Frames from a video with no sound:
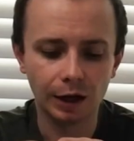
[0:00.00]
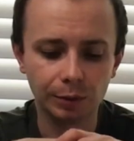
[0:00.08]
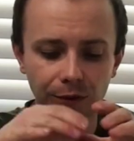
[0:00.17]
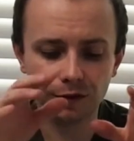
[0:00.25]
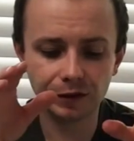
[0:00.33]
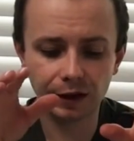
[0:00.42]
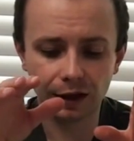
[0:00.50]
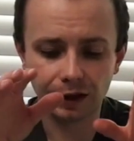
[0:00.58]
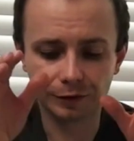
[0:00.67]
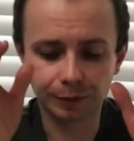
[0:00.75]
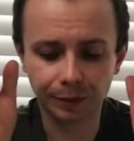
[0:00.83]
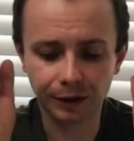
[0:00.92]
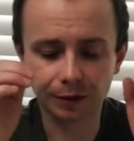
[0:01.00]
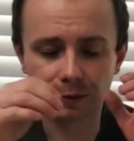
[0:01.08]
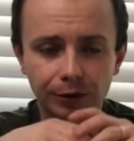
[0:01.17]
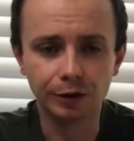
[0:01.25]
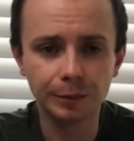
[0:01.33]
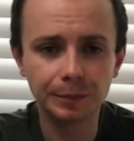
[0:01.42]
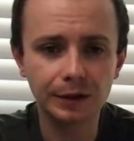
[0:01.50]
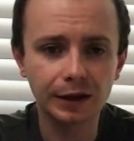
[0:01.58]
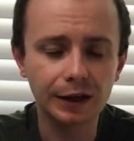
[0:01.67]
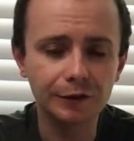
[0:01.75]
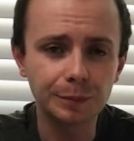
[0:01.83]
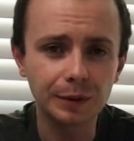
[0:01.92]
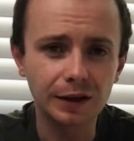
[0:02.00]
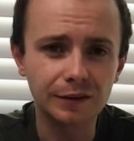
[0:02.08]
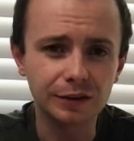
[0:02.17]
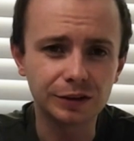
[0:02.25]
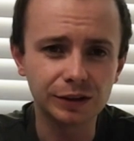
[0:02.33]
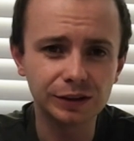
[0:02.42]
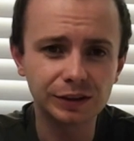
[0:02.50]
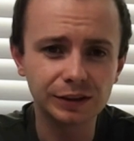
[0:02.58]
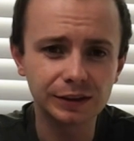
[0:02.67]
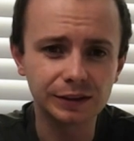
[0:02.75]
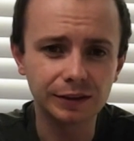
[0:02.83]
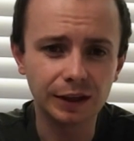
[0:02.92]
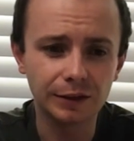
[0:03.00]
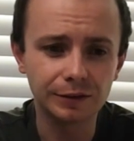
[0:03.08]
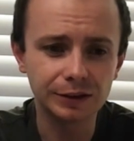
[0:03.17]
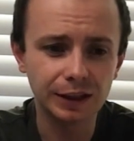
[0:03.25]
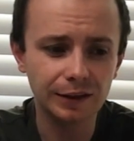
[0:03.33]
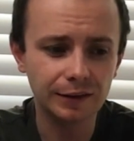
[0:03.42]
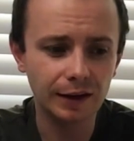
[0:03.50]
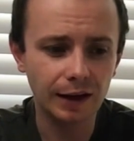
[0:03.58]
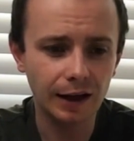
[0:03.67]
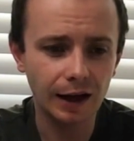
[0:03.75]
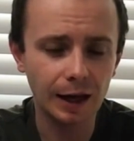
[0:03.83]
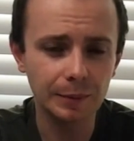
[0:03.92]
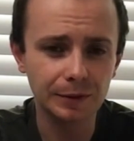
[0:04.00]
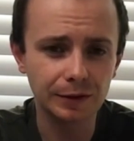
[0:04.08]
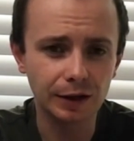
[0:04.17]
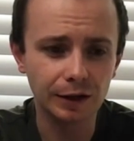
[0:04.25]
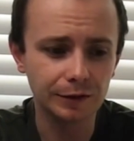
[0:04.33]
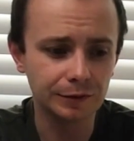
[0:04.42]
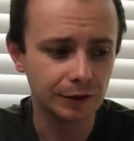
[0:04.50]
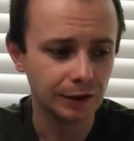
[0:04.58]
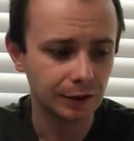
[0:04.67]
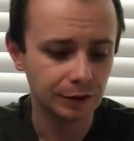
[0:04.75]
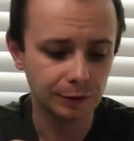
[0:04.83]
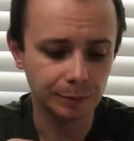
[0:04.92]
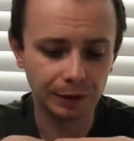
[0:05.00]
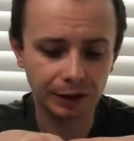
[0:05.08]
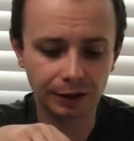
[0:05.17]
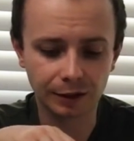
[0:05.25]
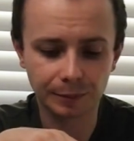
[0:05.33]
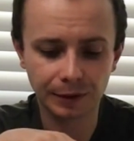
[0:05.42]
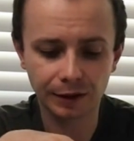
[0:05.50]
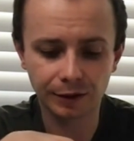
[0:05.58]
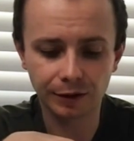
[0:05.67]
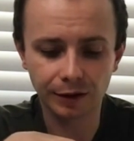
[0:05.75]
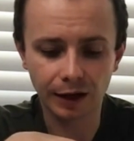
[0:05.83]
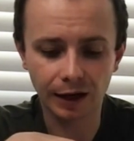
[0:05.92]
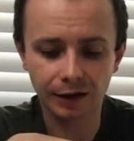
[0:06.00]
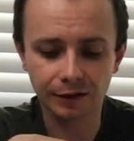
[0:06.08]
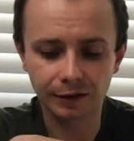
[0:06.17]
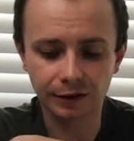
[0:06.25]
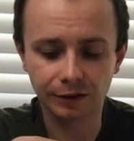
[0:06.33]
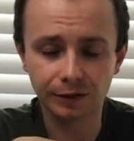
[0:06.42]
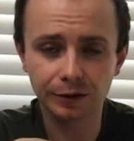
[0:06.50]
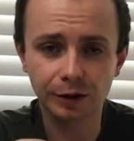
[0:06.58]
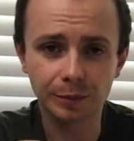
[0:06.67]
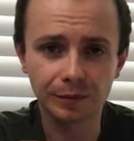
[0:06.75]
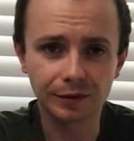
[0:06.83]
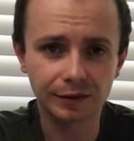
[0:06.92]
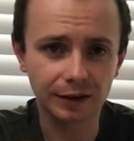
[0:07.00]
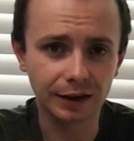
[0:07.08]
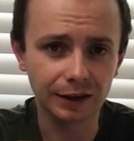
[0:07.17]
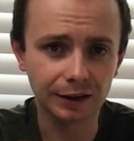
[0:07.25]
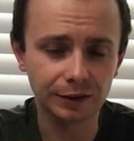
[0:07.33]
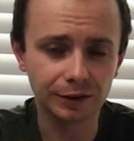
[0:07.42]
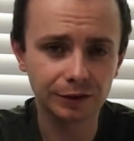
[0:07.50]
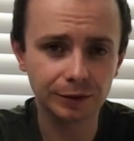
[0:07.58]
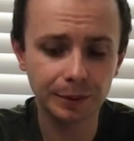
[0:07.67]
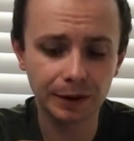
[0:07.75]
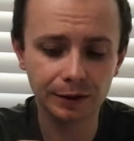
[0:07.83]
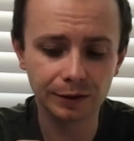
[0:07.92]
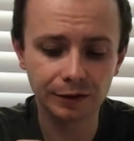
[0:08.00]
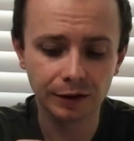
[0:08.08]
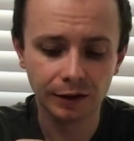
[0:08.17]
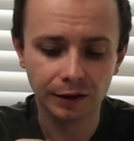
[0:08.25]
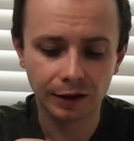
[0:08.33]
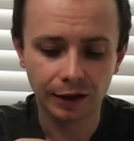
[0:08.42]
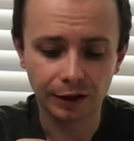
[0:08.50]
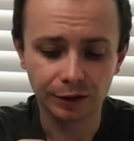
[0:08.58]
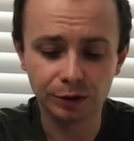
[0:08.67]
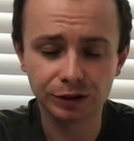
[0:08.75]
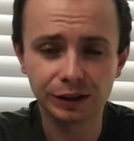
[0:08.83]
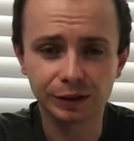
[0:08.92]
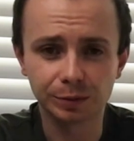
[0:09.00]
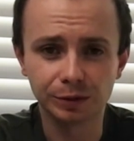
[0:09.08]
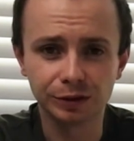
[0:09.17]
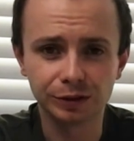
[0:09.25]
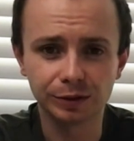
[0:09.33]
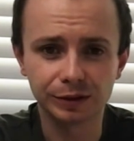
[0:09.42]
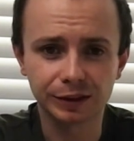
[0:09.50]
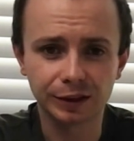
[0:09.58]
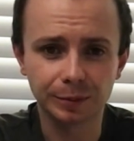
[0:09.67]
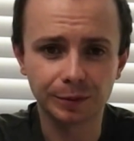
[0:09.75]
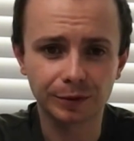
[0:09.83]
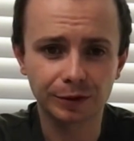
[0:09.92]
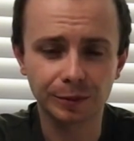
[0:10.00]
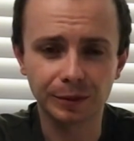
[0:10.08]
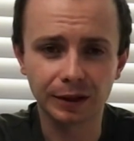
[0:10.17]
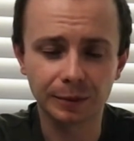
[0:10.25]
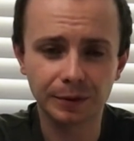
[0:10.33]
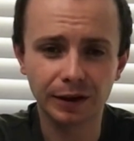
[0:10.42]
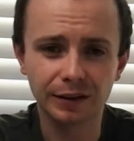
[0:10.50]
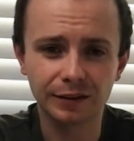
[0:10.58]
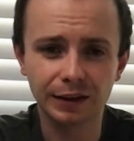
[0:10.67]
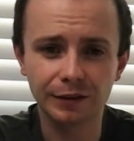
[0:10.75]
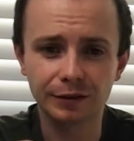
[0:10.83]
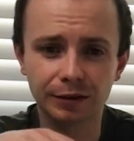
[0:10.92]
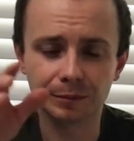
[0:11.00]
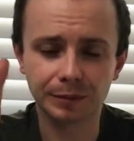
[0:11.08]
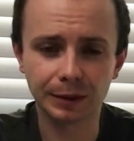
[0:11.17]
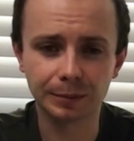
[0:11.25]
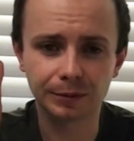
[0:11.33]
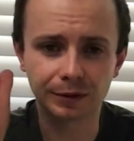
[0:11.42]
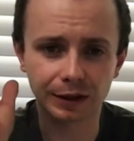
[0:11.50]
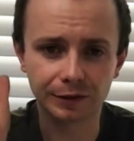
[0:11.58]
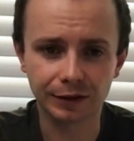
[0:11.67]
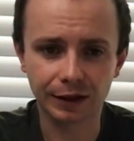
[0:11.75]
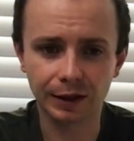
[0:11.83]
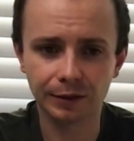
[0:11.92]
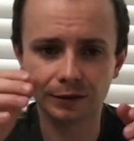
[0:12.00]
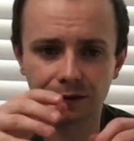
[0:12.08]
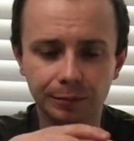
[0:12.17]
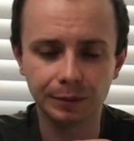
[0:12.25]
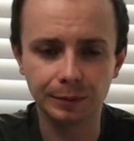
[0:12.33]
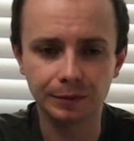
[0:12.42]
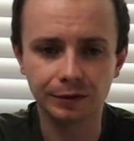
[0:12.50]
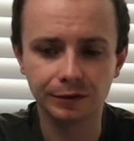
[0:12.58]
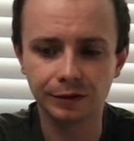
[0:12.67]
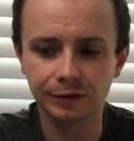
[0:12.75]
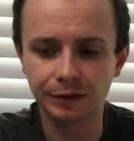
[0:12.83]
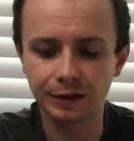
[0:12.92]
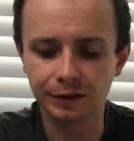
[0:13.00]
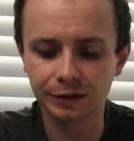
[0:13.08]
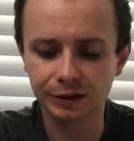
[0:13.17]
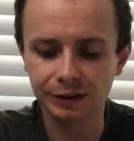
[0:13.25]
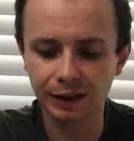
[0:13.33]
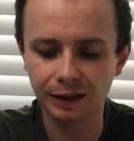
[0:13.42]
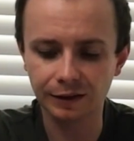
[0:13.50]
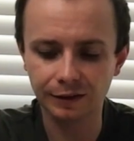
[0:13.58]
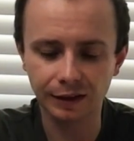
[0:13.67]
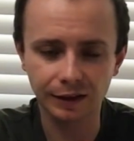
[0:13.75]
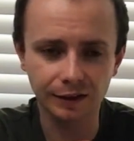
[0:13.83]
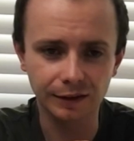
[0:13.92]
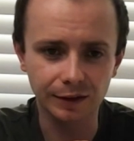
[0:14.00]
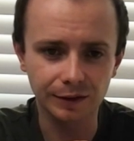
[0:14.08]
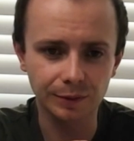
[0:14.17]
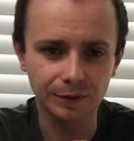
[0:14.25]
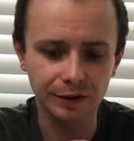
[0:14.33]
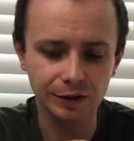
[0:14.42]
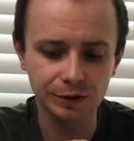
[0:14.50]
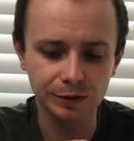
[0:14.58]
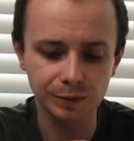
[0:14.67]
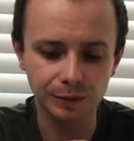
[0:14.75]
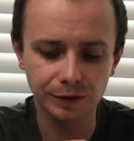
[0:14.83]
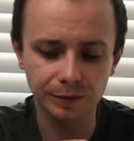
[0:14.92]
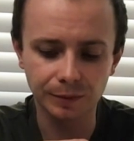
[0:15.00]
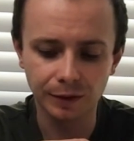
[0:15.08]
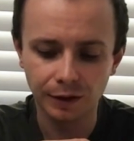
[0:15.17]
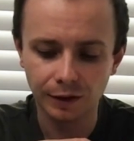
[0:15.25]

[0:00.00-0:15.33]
I would say if you're picking one up, get FPS adjusters. Novristch has a habit of you picking a power and it comes slightly underpowered. Usually his 1 joule snipers are coming in at 0.7 and people were giving out, people who didn't really understand, thinking that there was issues with them.